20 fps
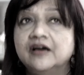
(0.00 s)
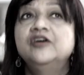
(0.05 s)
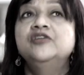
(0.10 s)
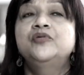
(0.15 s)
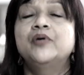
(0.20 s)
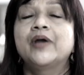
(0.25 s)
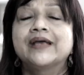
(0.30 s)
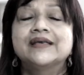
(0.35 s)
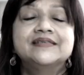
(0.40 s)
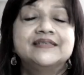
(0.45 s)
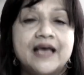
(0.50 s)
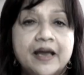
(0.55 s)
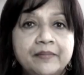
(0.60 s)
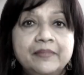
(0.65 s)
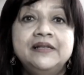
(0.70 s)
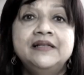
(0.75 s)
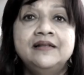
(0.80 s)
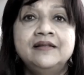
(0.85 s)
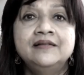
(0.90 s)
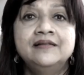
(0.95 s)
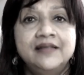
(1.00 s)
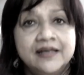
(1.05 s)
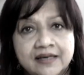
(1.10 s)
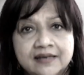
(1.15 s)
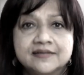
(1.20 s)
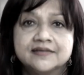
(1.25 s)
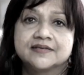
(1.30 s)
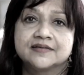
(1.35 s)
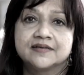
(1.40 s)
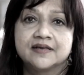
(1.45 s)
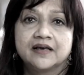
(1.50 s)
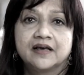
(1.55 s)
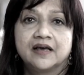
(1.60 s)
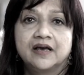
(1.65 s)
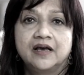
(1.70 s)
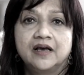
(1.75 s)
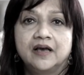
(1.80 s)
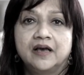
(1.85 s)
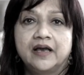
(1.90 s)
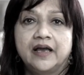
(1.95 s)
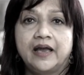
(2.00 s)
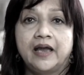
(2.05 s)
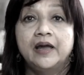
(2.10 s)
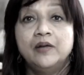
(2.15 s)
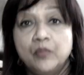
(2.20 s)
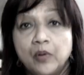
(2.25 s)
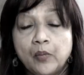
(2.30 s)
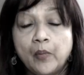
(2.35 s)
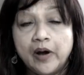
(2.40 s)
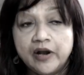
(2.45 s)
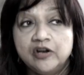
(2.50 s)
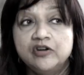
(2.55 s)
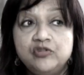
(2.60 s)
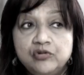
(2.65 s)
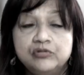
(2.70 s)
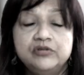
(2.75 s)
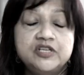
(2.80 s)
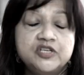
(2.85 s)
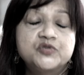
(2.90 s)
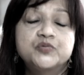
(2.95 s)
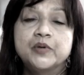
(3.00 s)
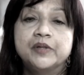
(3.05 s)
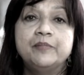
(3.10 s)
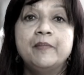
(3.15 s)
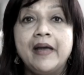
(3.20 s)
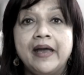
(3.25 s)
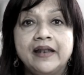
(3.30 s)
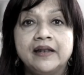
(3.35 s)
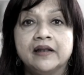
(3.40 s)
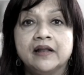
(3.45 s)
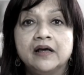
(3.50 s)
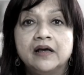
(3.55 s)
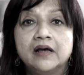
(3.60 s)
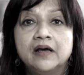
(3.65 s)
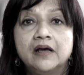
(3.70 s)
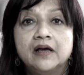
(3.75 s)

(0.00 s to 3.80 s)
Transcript: to examine this. And we want to do this with men